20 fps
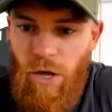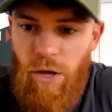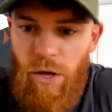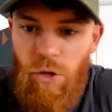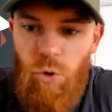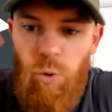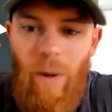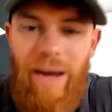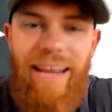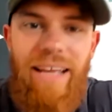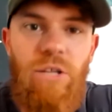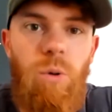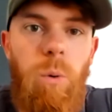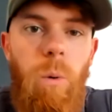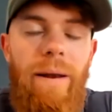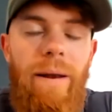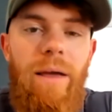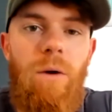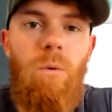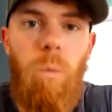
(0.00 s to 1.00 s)

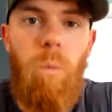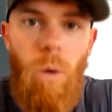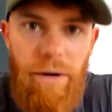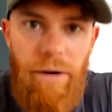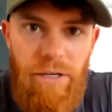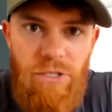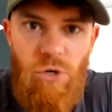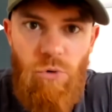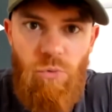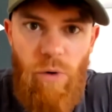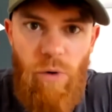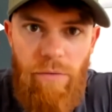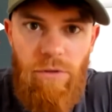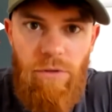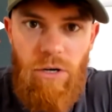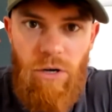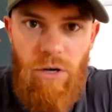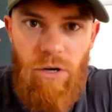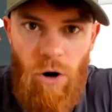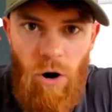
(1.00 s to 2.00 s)
2021 is around
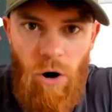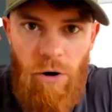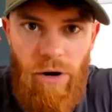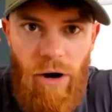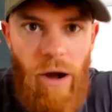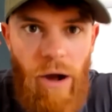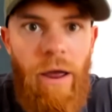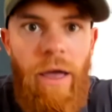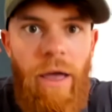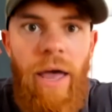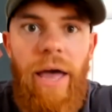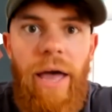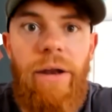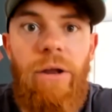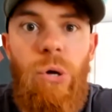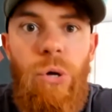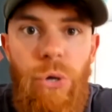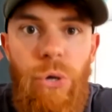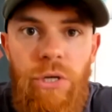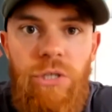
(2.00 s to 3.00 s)
the corner. And
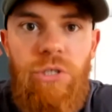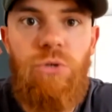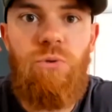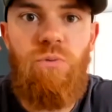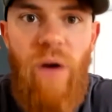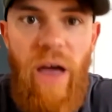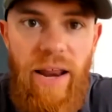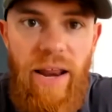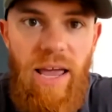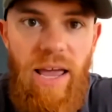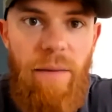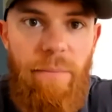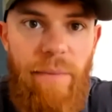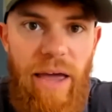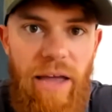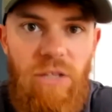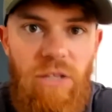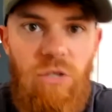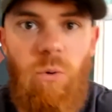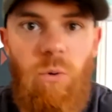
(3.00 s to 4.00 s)
who's ready to
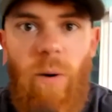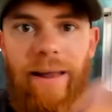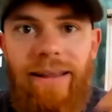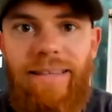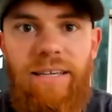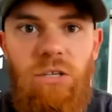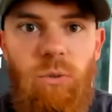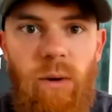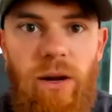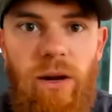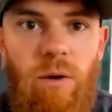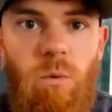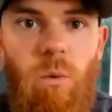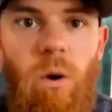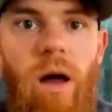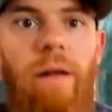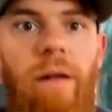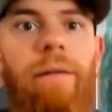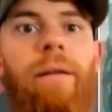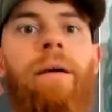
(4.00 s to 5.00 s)
make
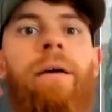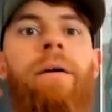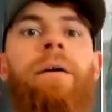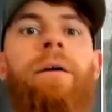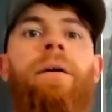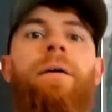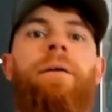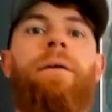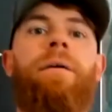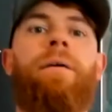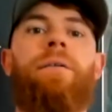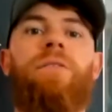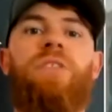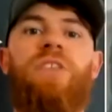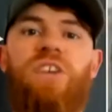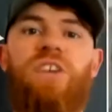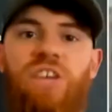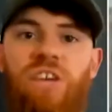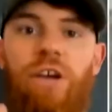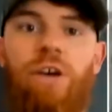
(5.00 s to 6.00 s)
2021 the
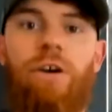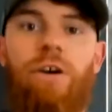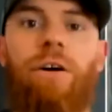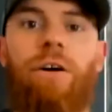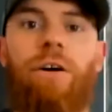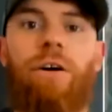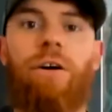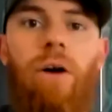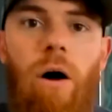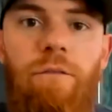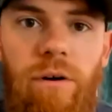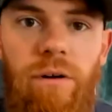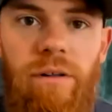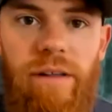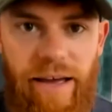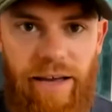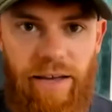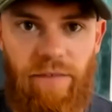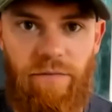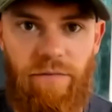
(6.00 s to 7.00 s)
year of
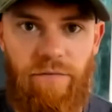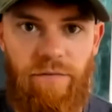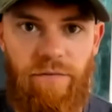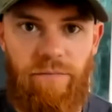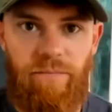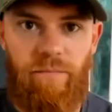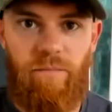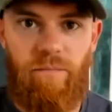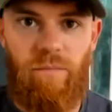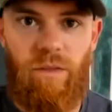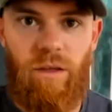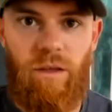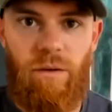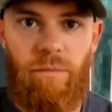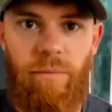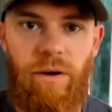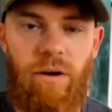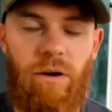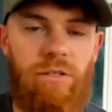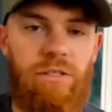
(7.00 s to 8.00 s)
their life?
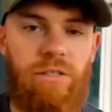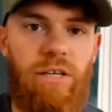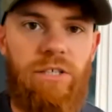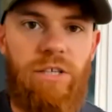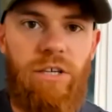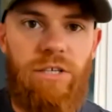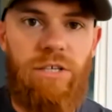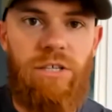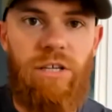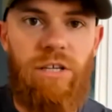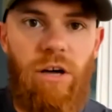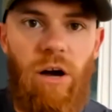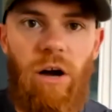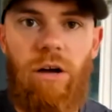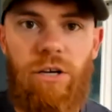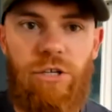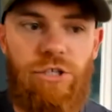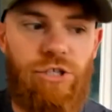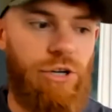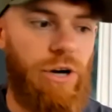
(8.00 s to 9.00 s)
Because this is the
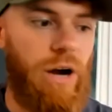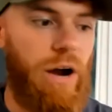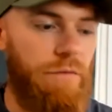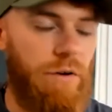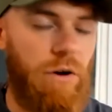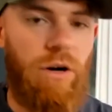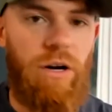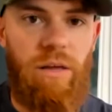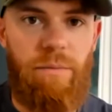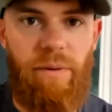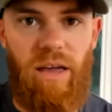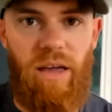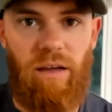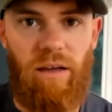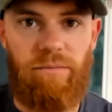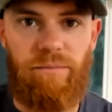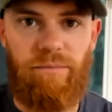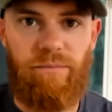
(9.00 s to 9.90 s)
youngest you're ever going to be.